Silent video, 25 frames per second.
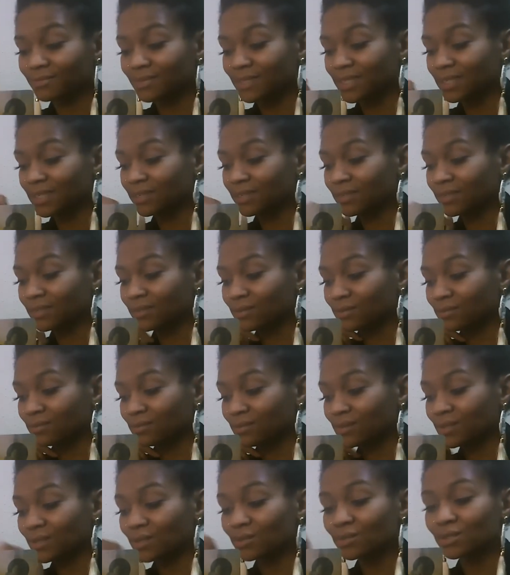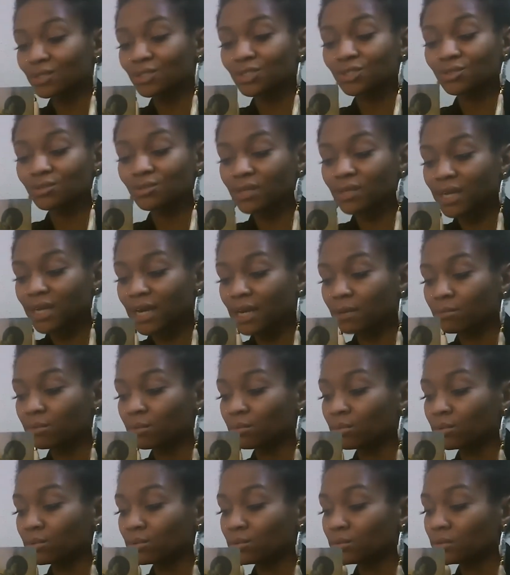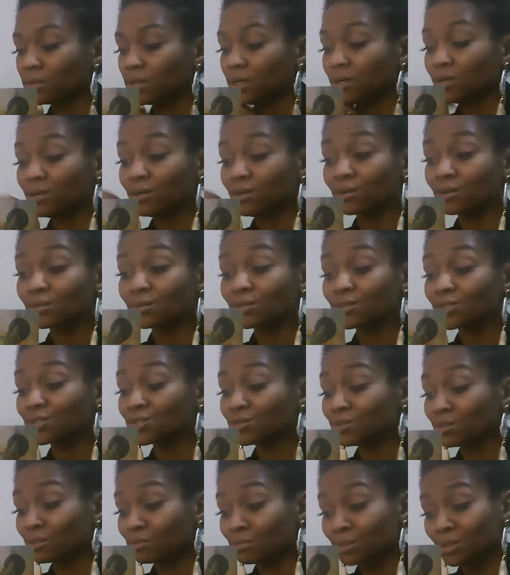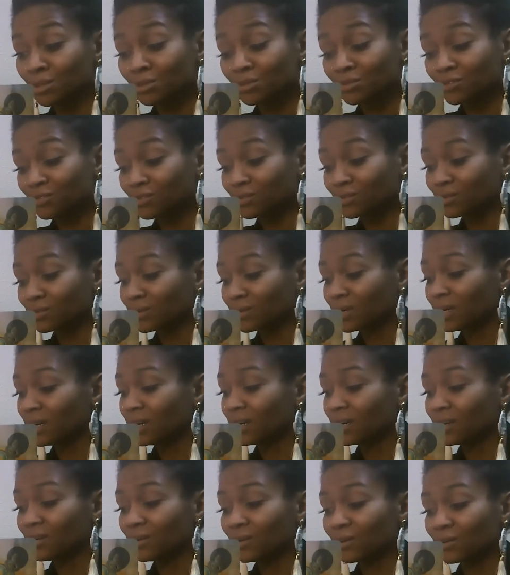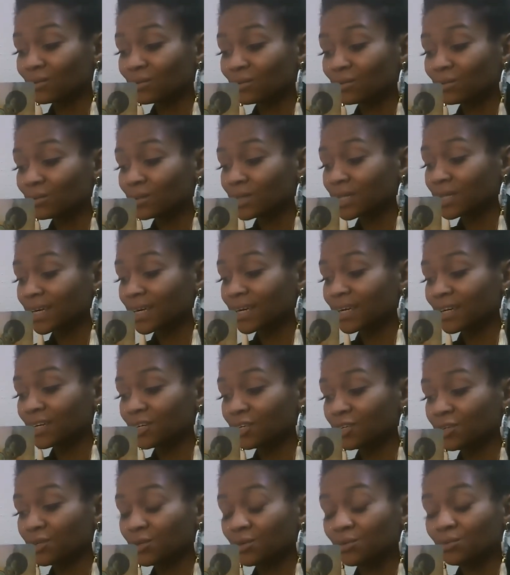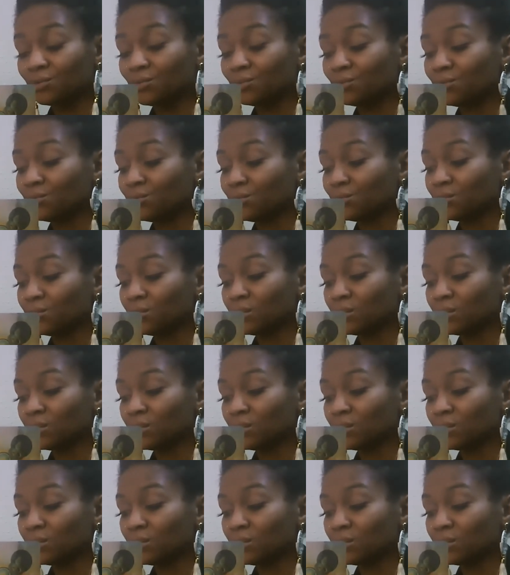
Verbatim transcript: they don't know that you are capable know that you are beautiful know that you